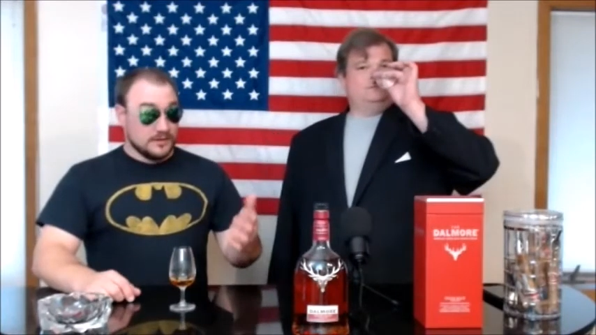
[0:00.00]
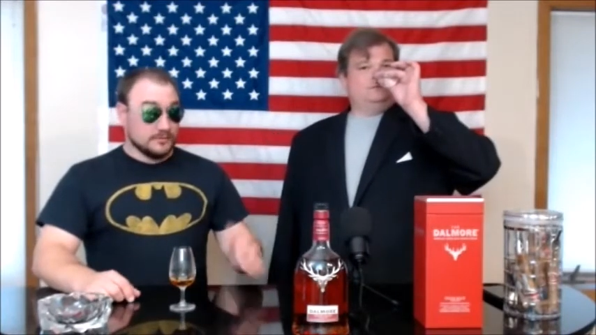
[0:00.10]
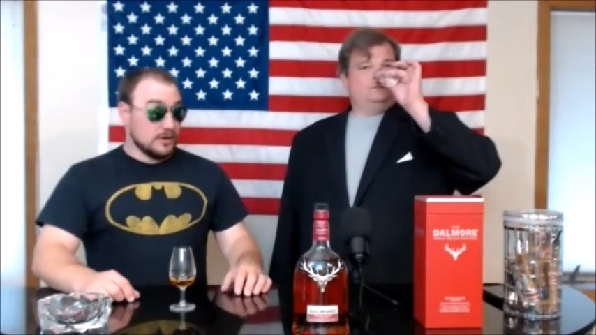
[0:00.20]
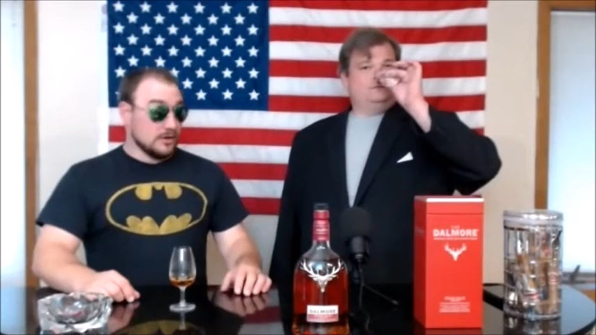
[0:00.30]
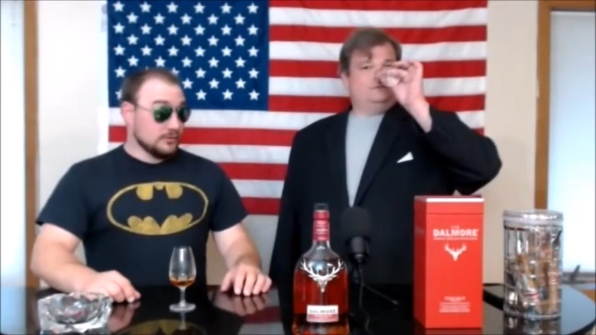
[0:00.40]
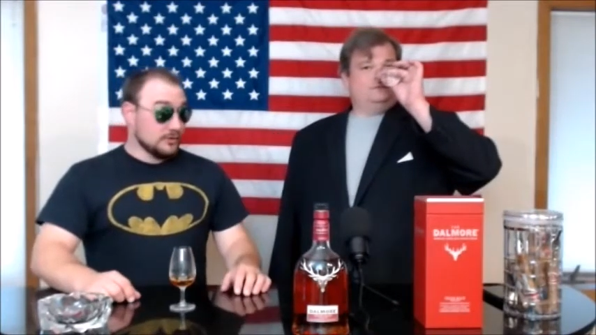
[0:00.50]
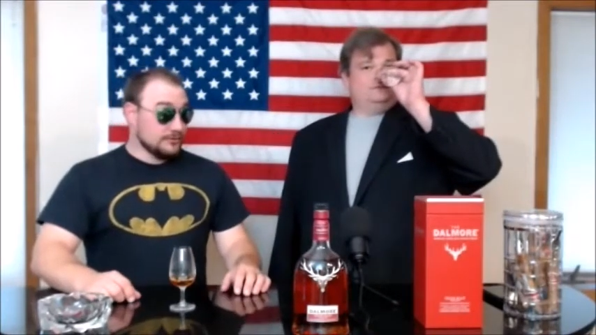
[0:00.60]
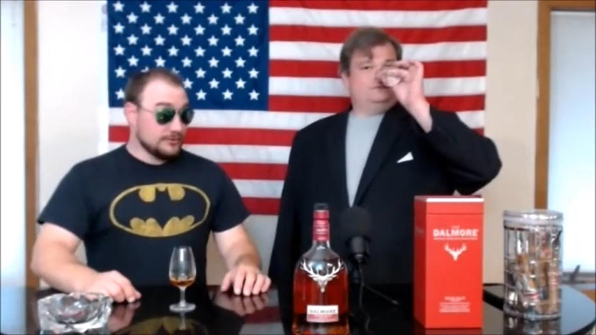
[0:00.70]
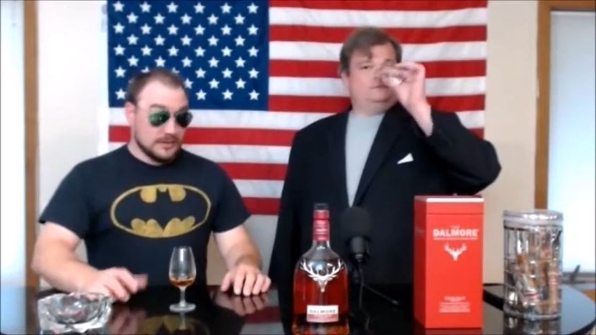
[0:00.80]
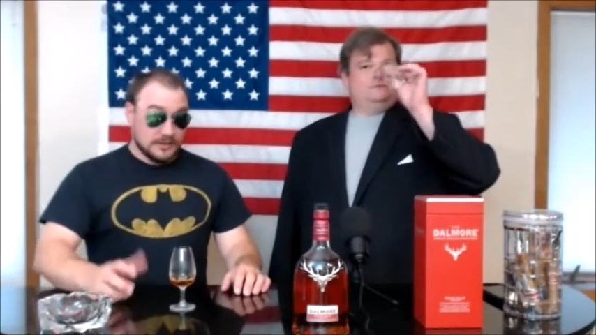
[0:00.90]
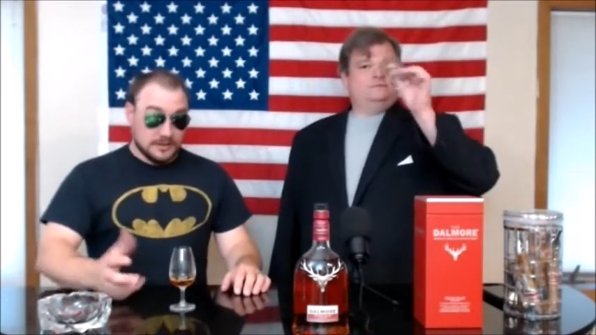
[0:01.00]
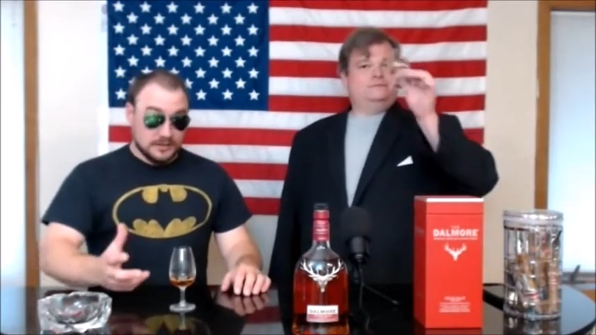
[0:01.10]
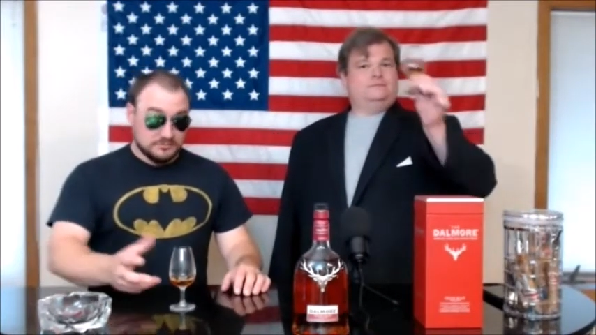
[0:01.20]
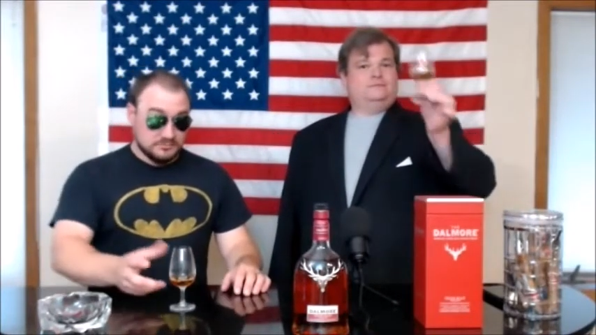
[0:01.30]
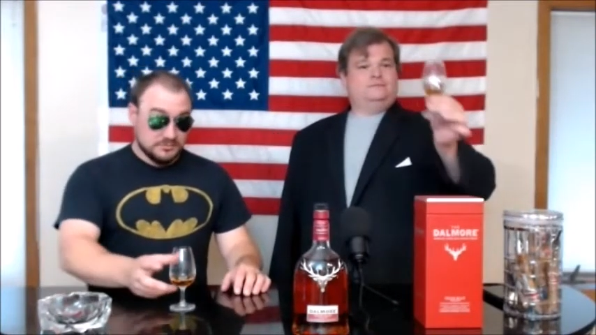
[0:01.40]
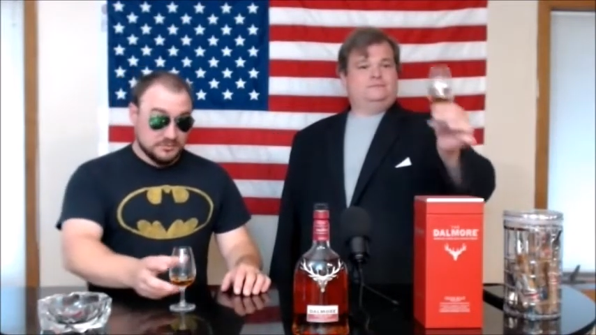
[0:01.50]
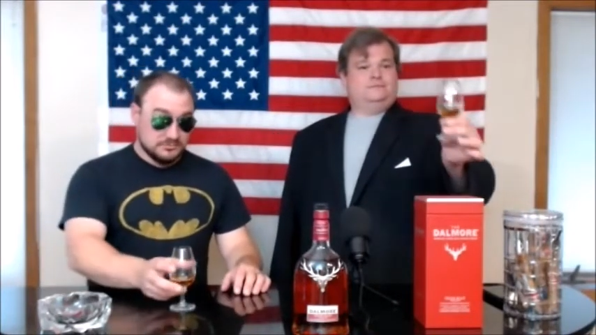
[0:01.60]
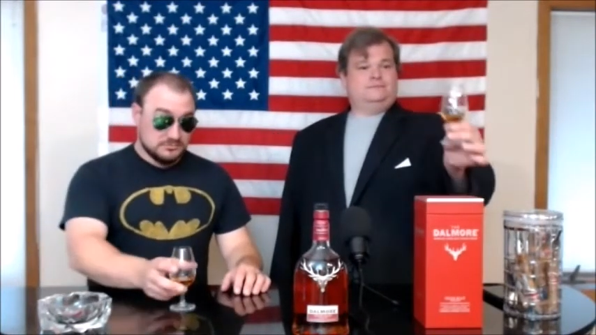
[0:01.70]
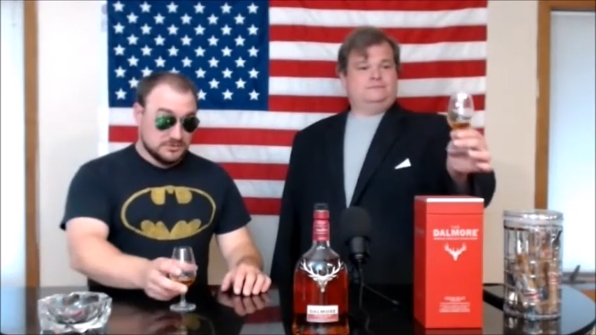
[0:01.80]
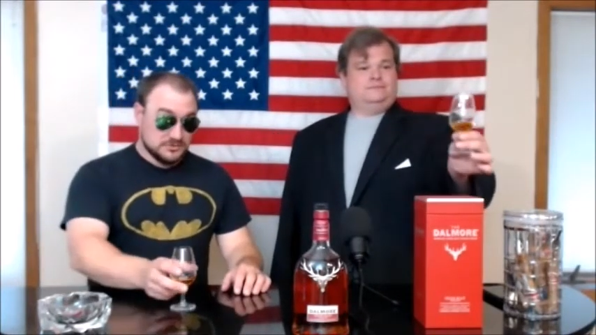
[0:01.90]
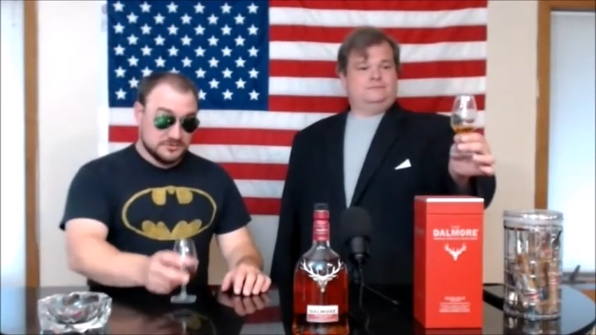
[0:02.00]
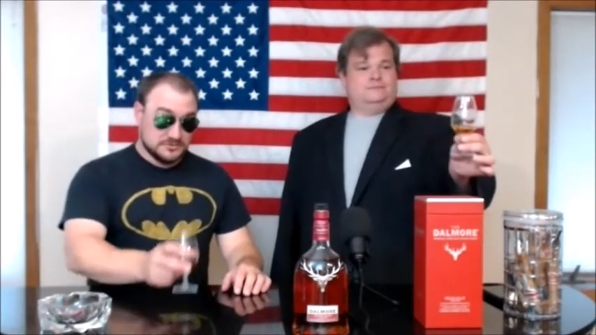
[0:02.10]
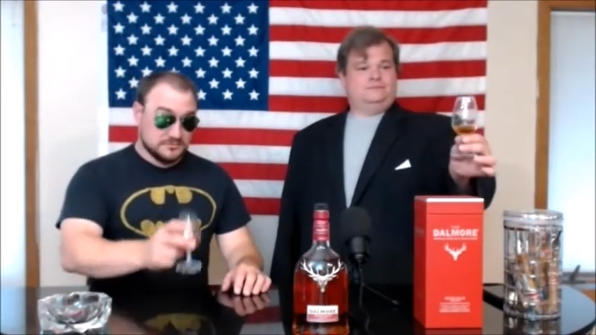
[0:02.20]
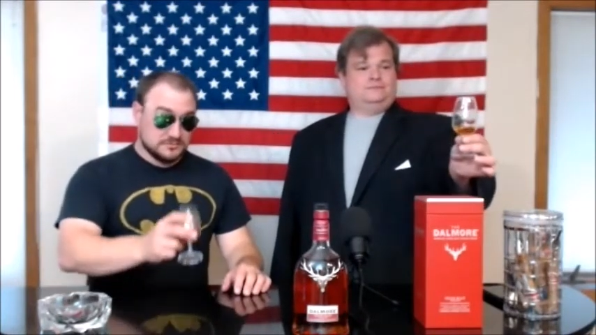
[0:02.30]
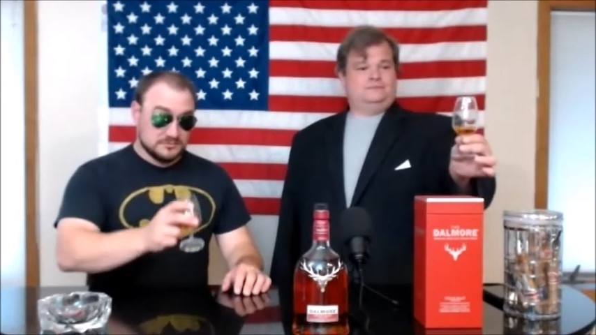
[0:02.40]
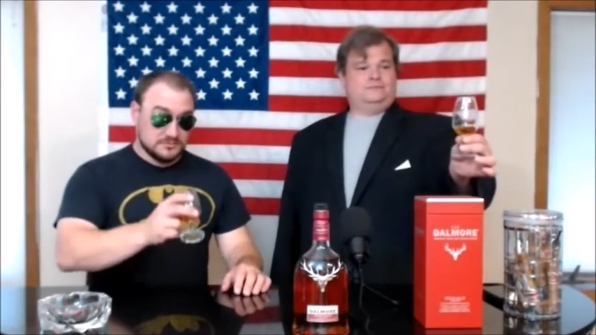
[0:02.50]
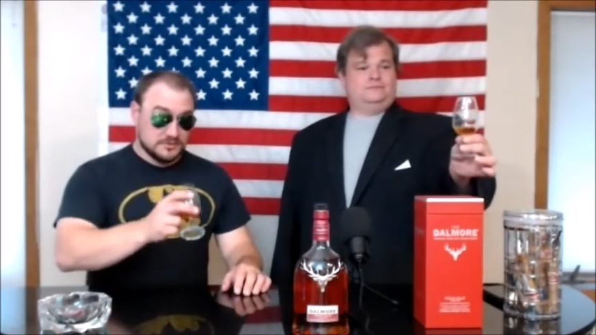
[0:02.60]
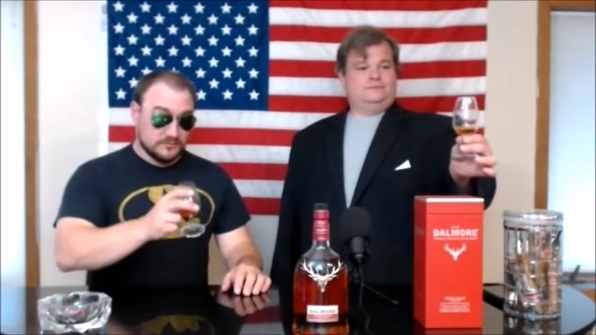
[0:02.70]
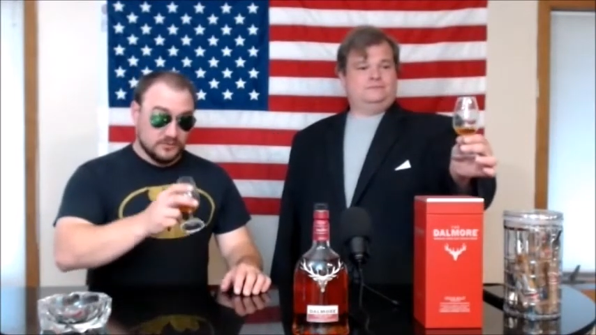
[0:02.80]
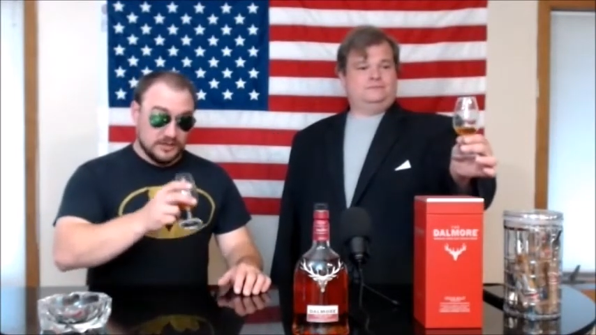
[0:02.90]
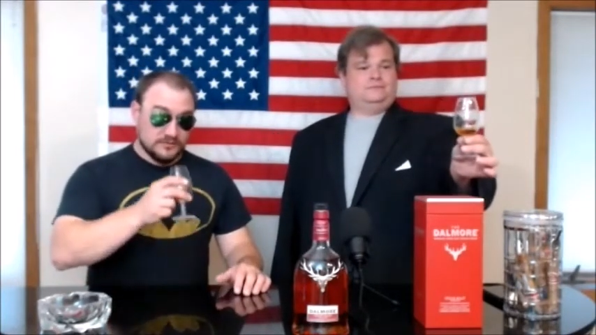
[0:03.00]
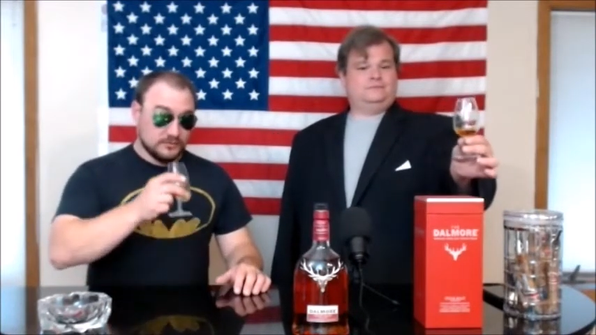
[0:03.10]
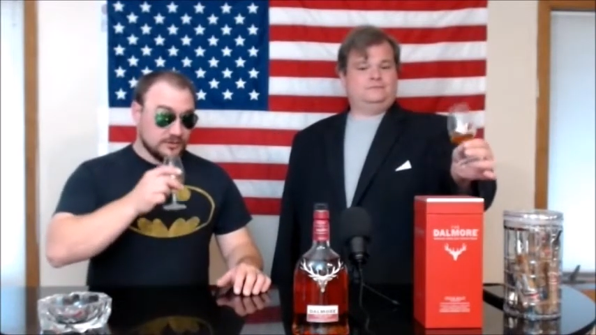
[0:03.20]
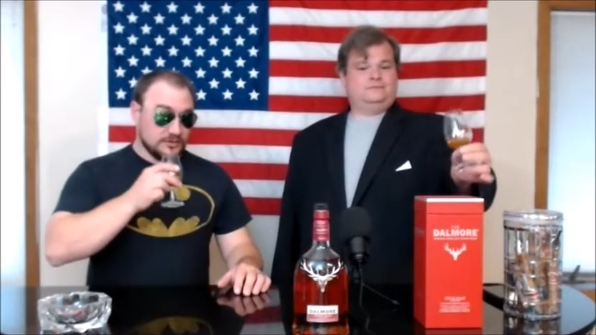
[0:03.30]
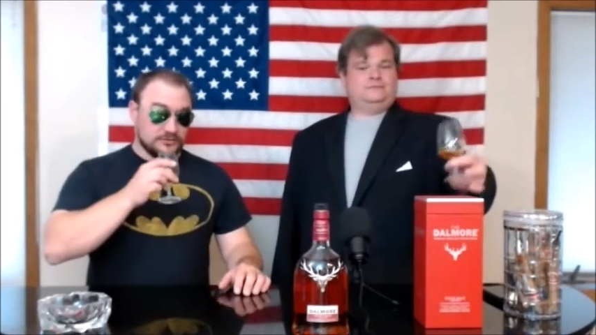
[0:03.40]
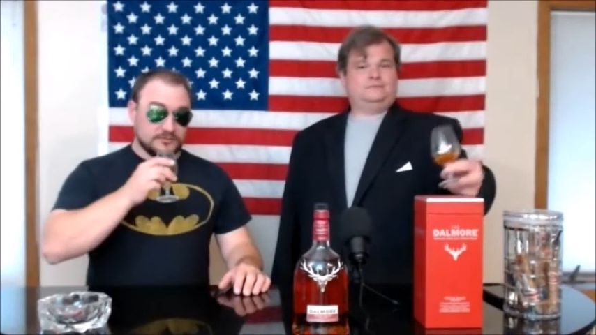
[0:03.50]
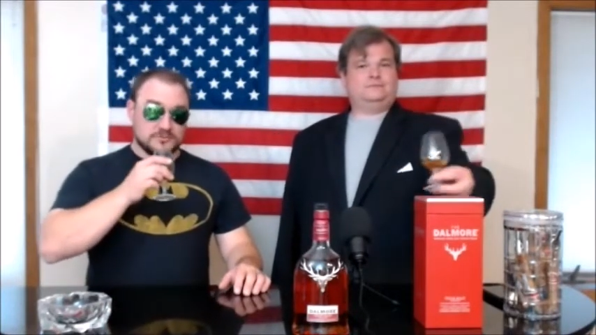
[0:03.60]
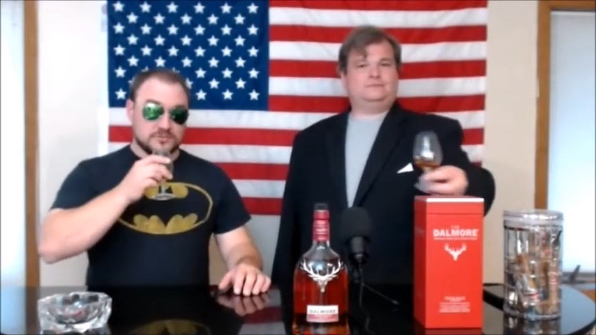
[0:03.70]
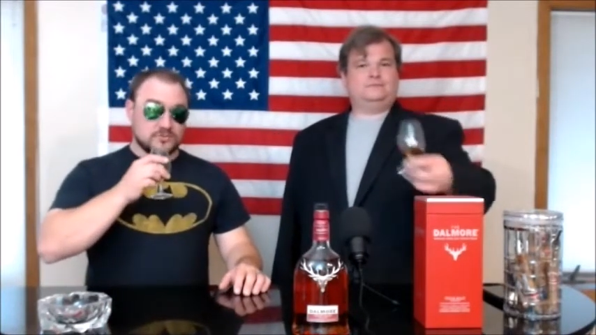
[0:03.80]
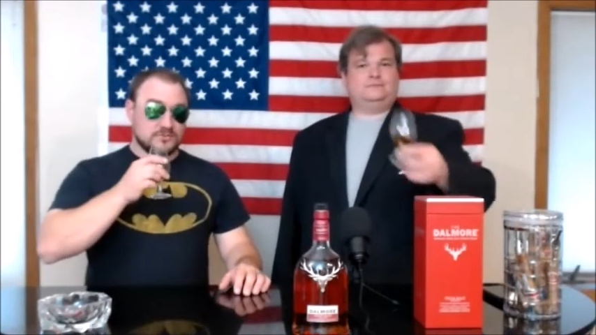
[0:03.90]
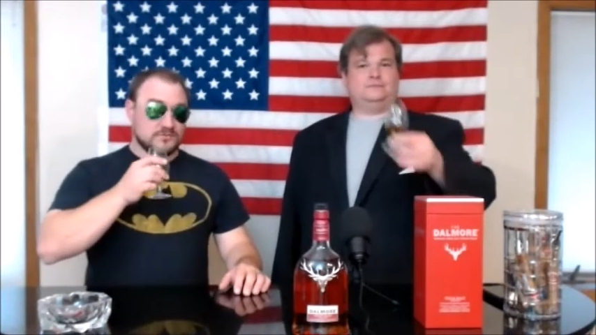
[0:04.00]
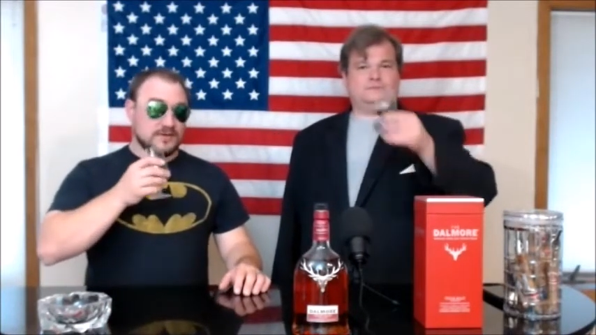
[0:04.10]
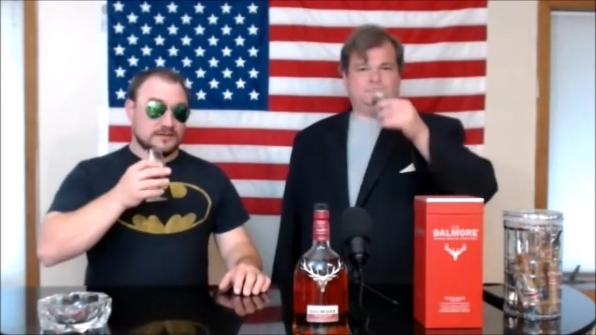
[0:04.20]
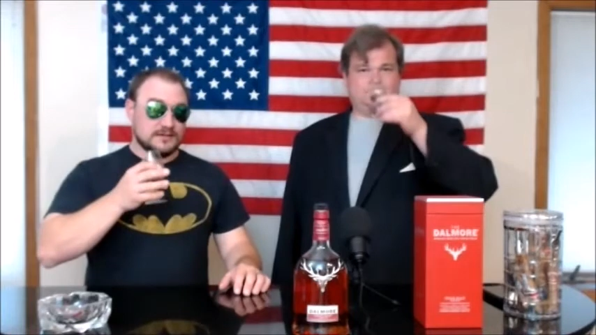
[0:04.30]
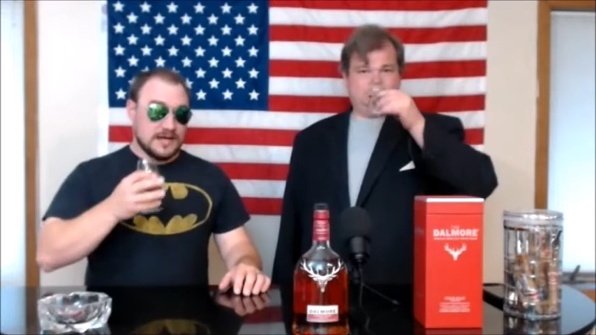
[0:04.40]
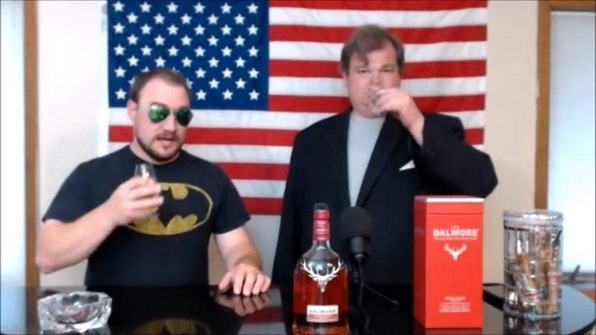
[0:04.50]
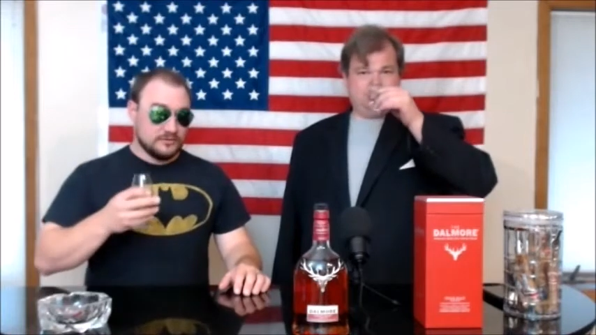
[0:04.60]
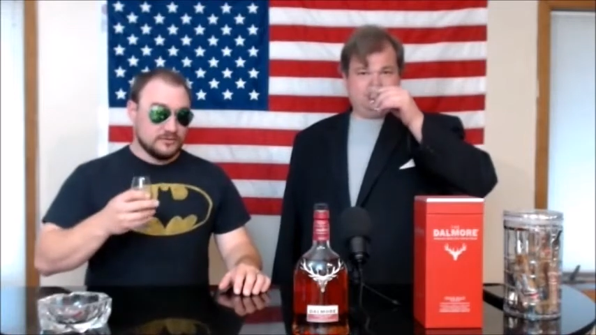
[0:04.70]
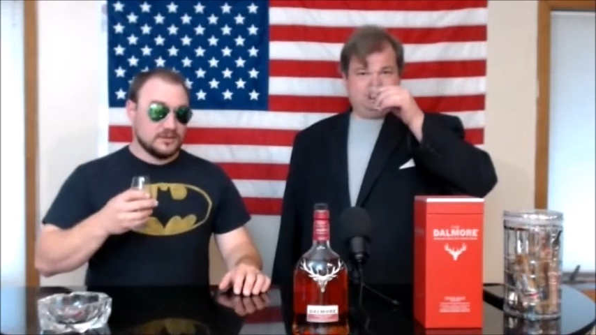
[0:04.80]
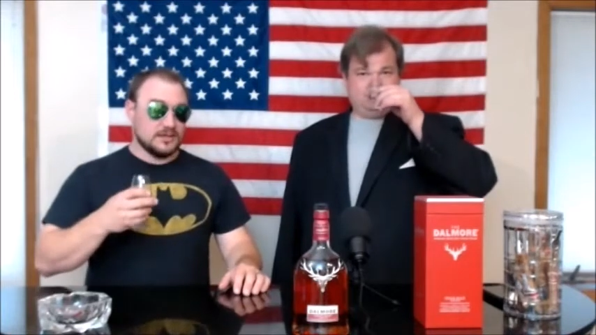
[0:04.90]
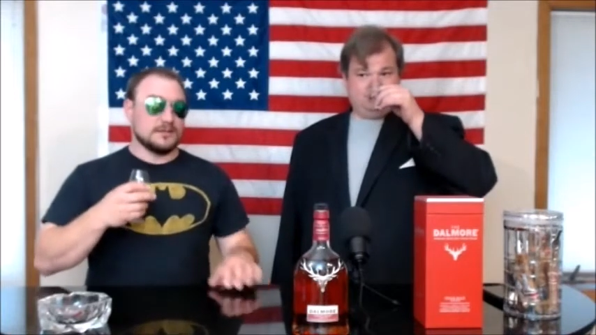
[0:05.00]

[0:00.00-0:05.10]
Speaker 1: marvelous. Just the flavor is fantastic.